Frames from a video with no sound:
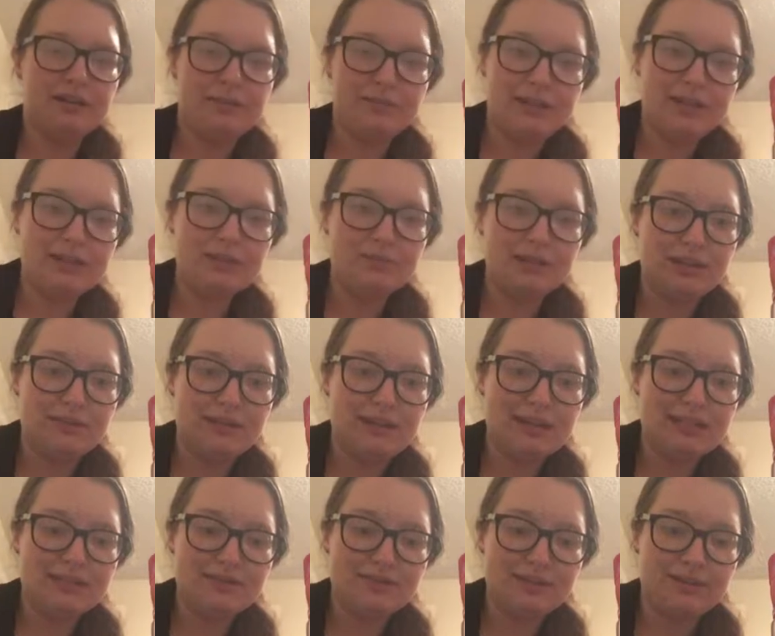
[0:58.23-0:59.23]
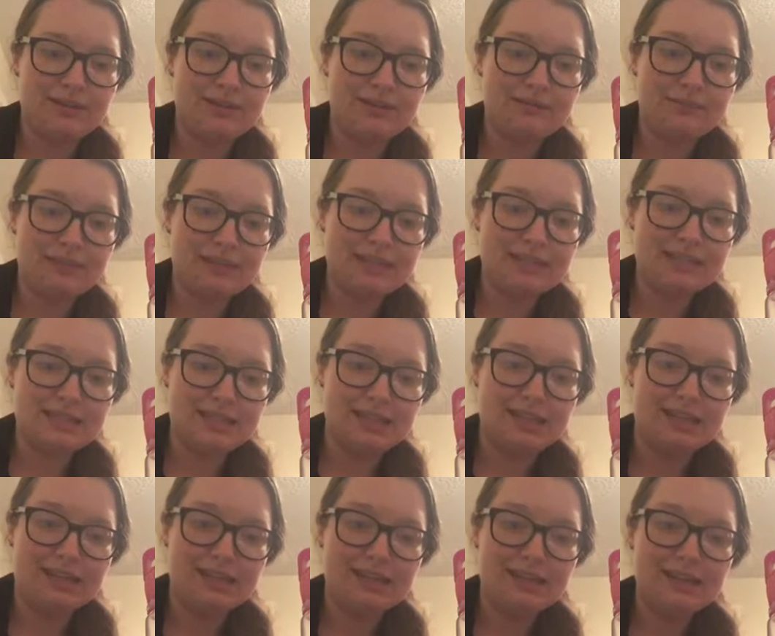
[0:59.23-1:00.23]
then wait 20 minutes for the
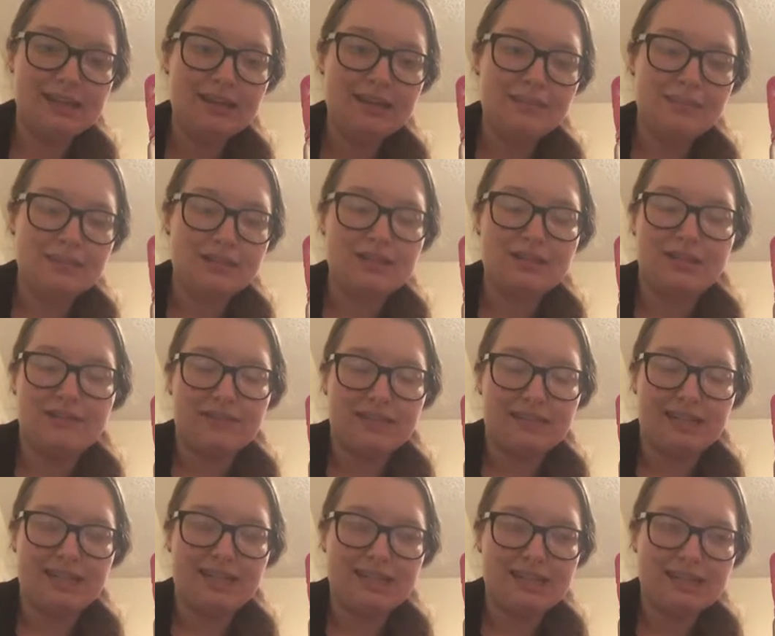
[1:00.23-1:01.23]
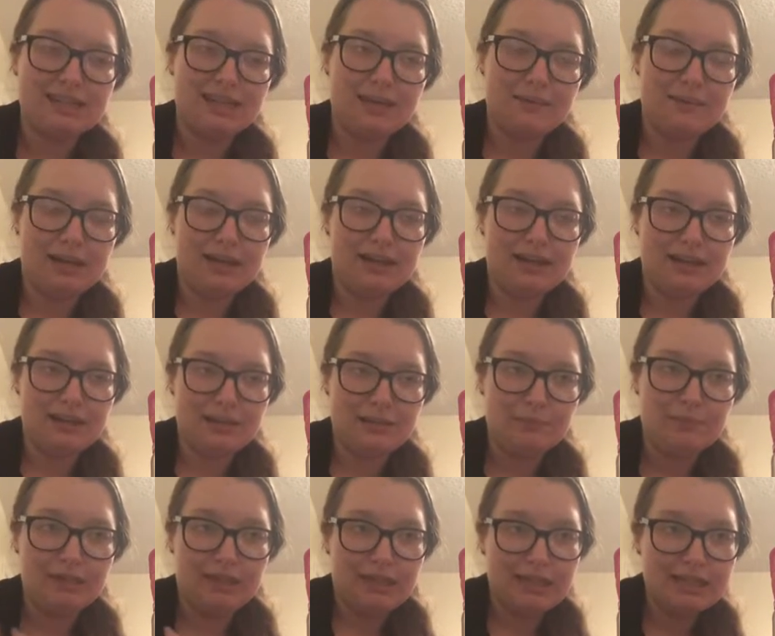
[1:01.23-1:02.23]
bus driver lady to get back on the
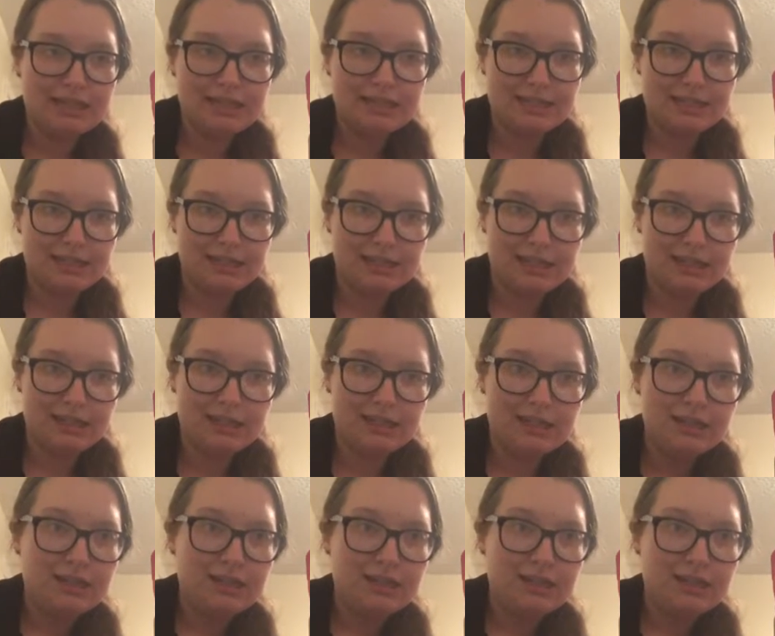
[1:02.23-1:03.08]
bus, and then